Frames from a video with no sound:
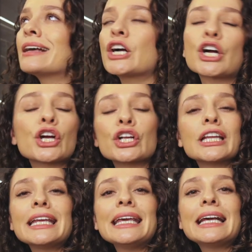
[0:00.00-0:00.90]

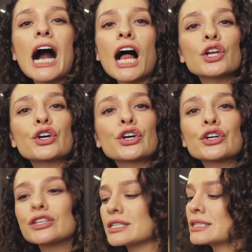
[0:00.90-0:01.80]
girly
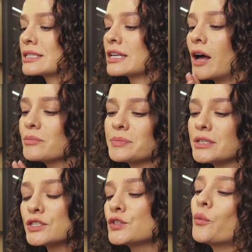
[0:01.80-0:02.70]
color. This calms
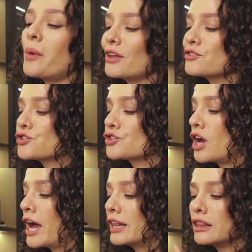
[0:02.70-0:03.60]
me so much.
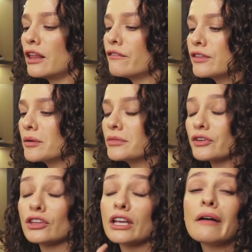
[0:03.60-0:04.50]
I love them.
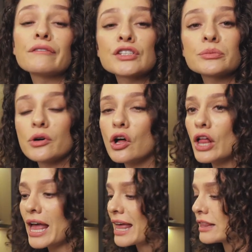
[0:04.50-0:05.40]
They're really
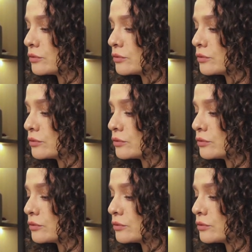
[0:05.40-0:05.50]
comfortable, and